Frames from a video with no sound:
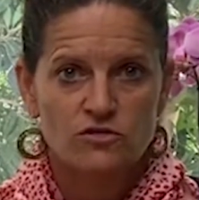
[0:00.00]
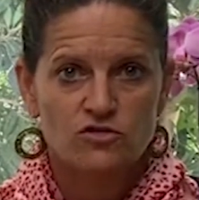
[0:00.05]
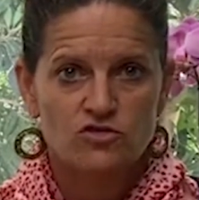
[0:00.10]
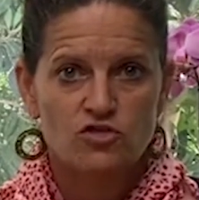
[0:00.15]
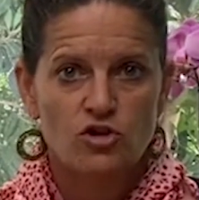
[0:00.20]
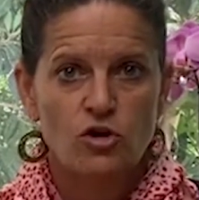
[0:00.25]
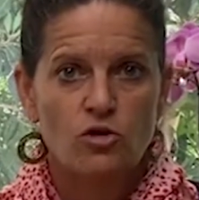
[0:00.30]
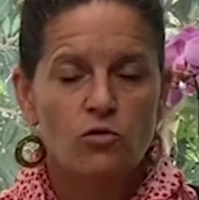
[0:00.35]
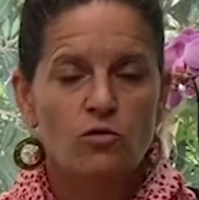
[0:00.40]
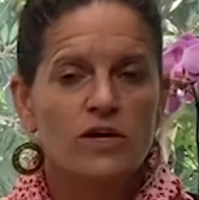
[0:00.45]

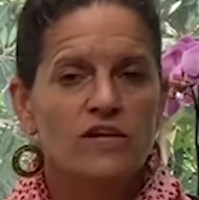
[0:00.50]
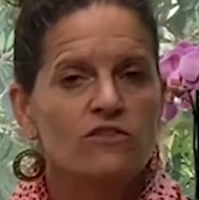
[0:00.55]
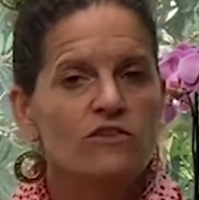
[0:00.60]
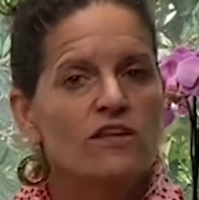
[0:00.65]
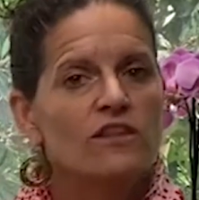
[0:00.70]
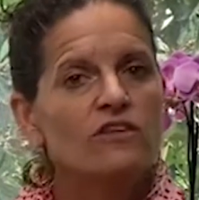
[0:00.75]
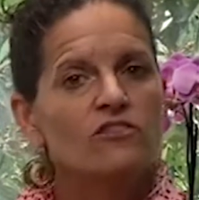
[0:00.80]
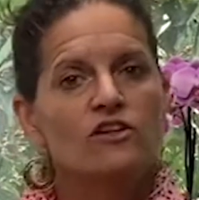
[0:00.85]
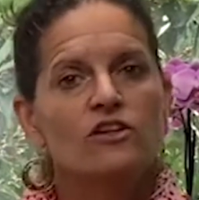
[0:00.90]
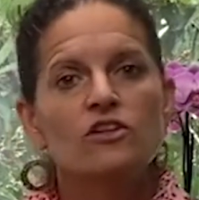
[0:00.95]
So we
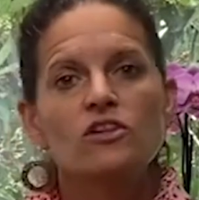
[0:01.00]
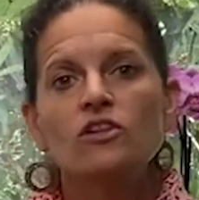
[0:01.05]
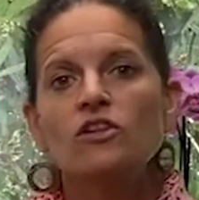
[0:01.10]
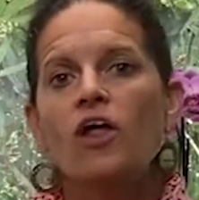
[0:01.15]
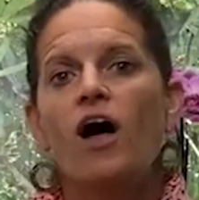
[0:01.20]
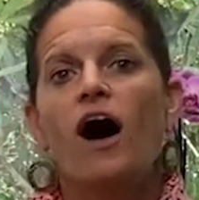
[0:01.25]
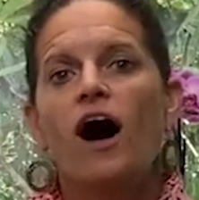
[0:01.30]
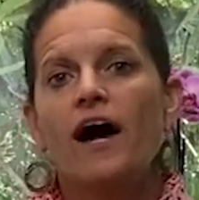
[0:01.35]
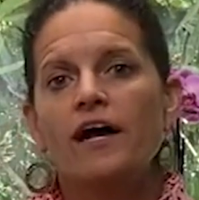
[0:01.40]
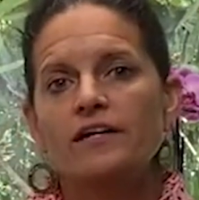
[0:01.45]
see this a
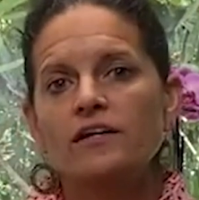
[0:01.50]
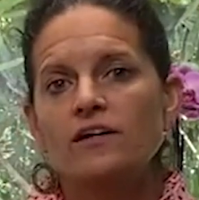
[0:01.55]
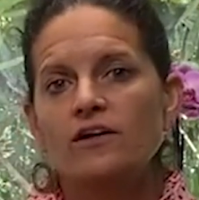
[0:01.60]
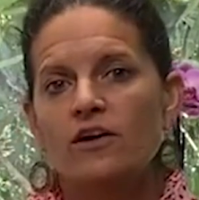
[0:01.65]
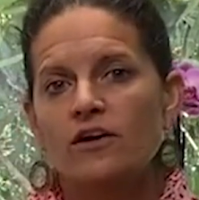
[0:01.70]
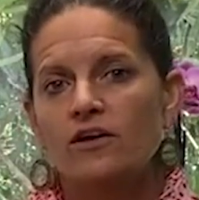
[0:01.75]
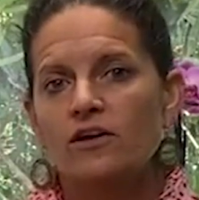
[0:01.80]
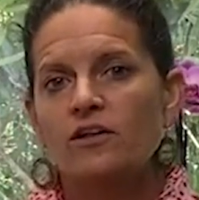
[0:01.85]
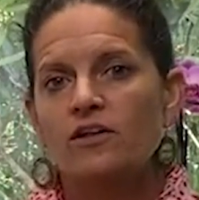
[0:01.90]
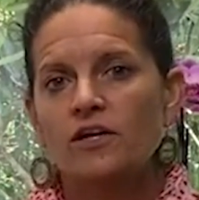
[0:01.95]
lot in
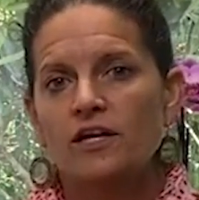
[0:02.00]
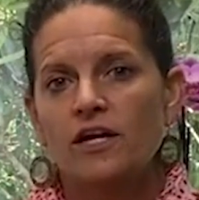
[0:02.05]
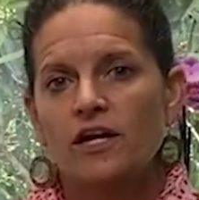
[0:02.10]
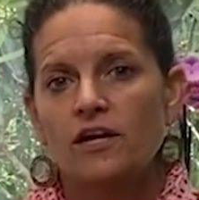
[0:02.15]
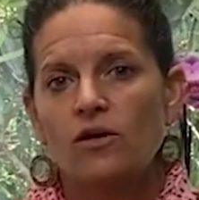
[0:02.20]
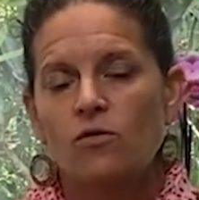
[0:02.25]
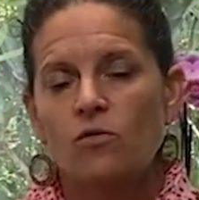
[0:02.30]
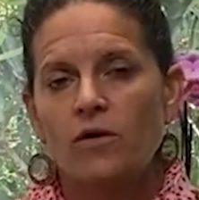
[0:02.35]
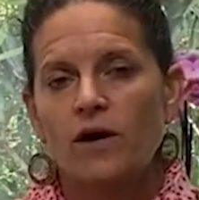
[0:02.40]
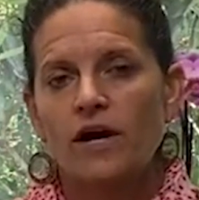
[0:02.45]
our
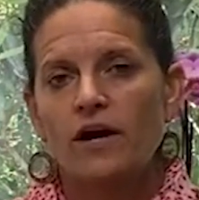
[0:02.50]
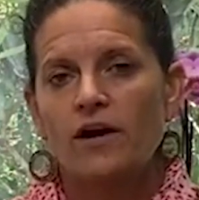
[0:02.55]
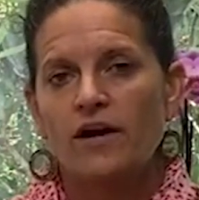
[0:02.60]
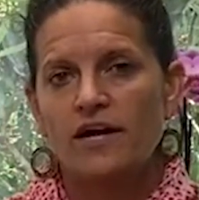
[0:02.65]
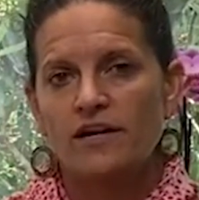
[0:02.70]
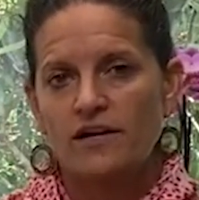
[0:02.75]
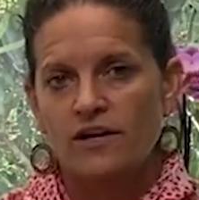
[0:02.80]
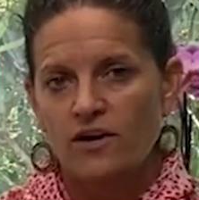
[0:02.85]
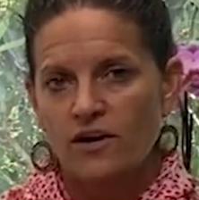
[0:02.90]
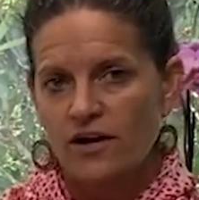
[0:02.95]
clinic where
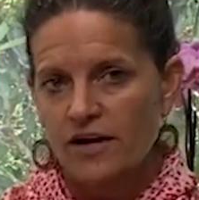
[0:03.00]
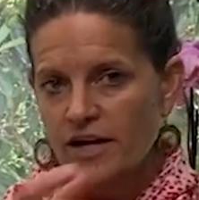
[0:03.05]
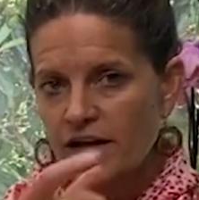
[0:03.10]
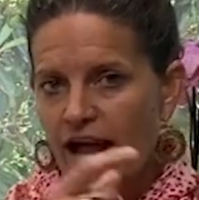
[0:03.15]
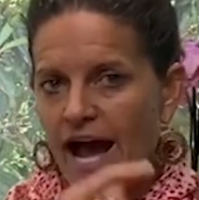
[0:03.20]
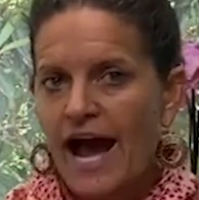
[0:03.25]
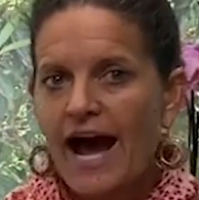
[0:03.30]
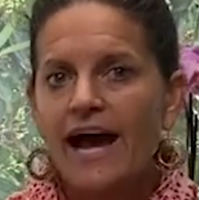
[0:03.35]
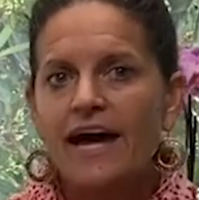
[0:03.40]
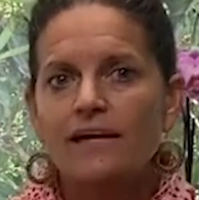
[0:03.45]
and in our
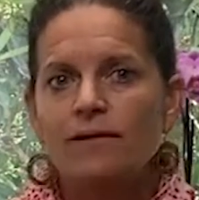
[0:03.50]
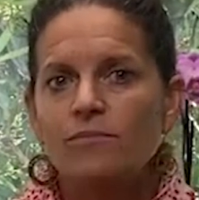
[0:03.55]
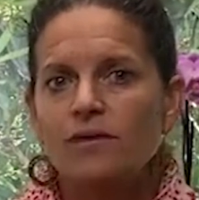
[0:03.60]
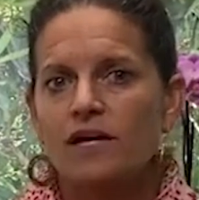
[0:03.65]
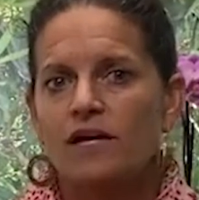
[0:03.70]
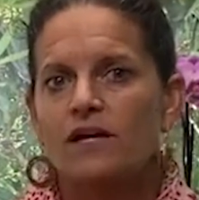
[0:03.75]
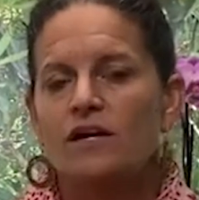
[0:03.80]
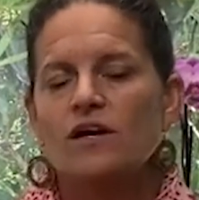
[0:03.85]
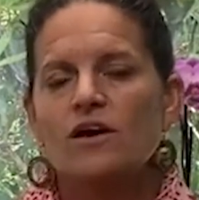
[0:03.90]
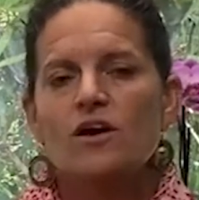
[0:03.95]

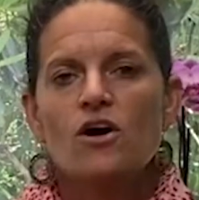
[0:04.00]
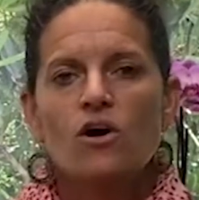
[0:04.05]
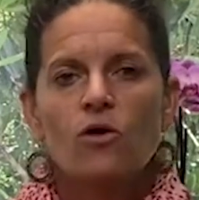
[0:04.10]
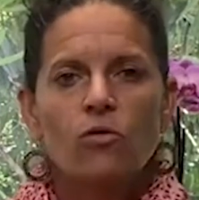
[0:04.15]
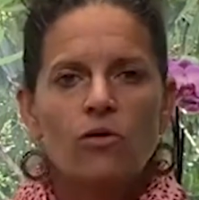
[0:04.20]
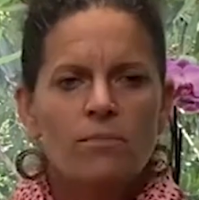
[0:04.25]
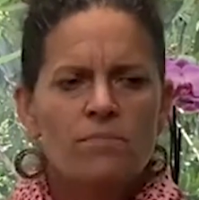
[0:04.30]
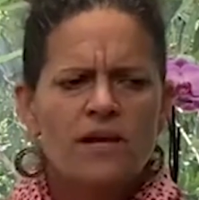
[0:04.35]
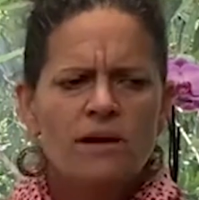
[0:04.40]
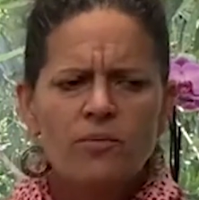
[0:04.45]
academy
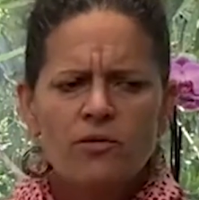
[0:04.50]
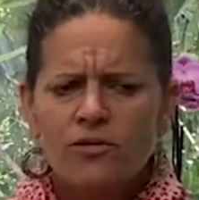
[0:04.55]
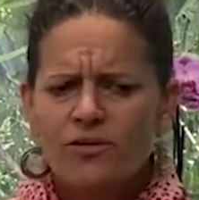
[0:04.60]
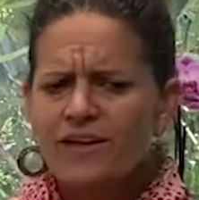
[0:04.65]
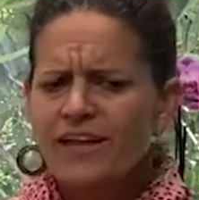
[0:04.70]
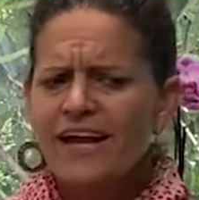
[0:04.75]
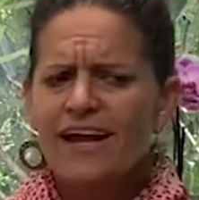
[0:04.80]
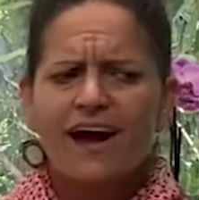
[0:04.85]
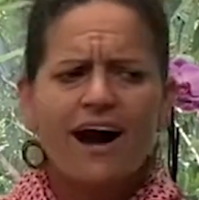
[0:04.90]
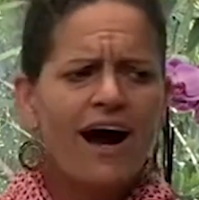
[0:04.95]
where people are
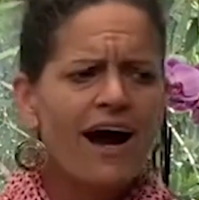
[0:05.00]
like,